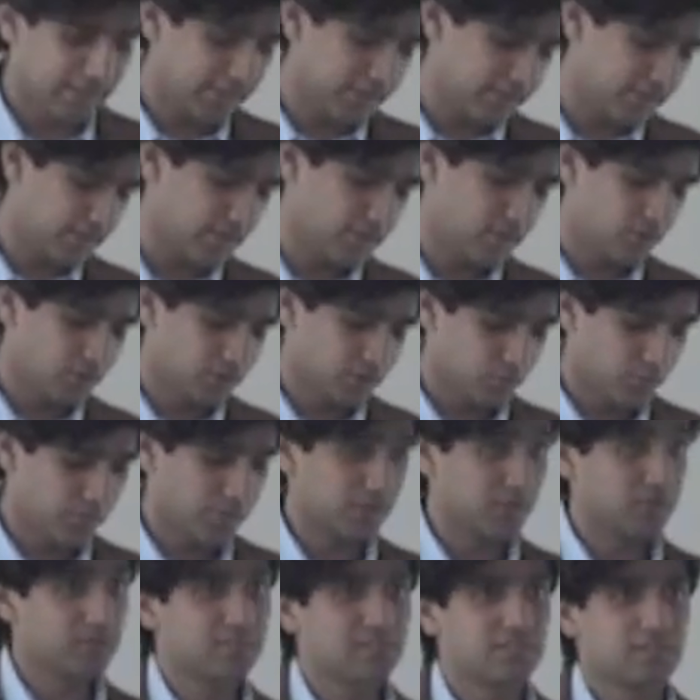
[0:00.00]
and along the
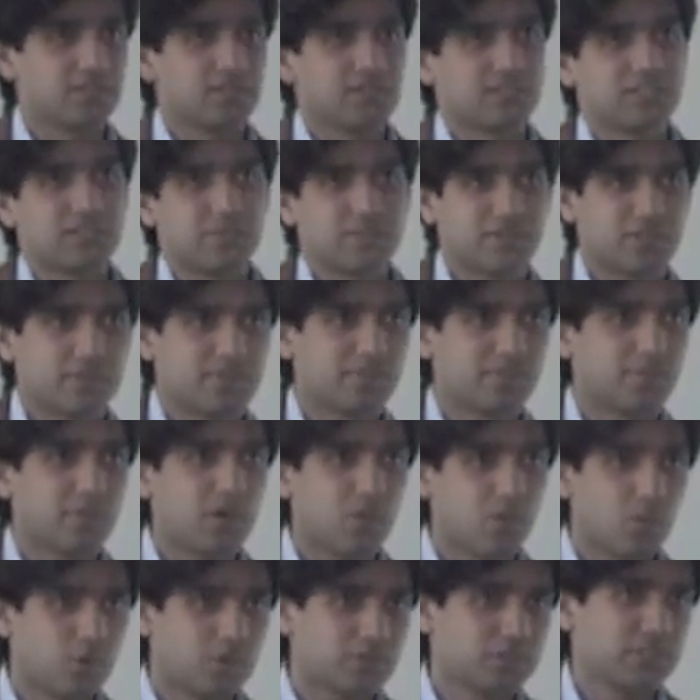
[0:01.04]
way you'll see there's some of the
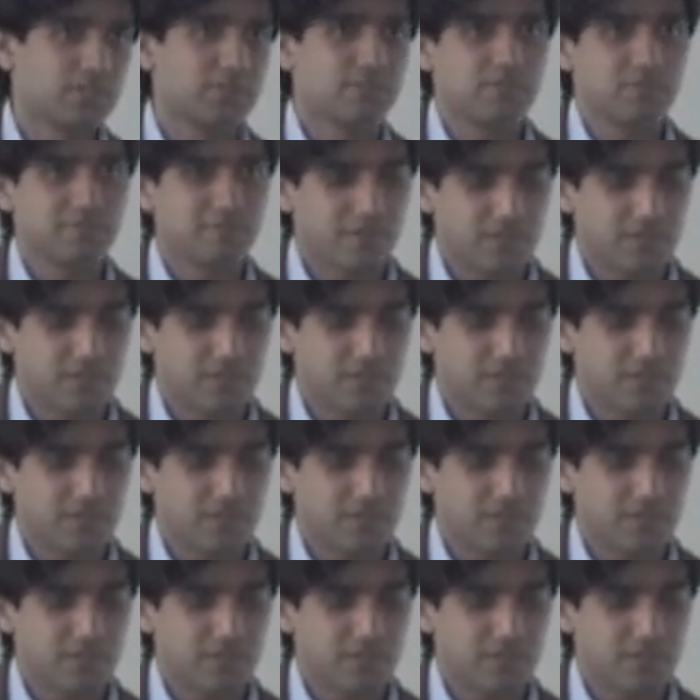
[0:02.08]
awards that we